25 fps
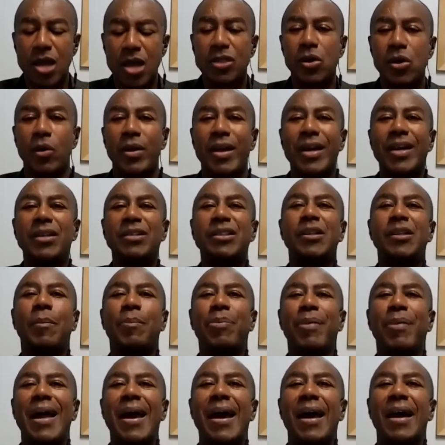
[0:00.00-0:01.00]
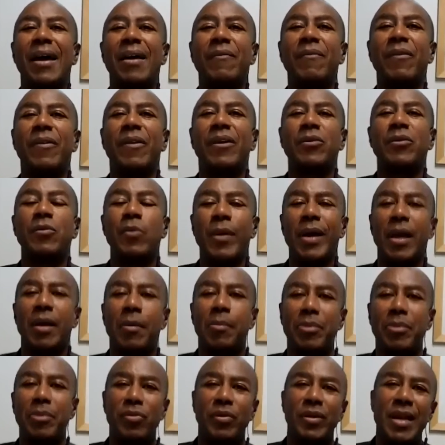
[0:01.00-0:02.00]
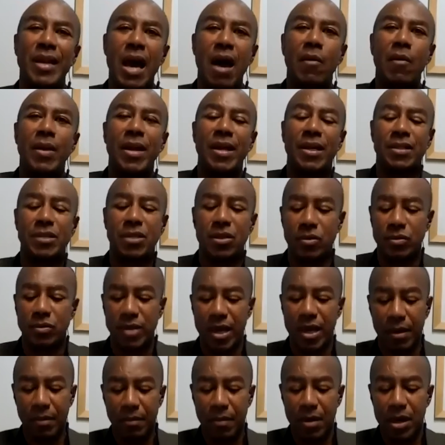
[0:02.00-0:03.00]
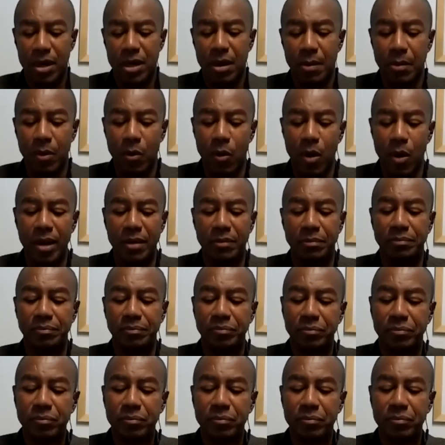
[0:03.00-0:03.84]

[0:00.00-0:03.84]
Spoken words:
So here's the plan for this week between now and next Tuesday. Number one,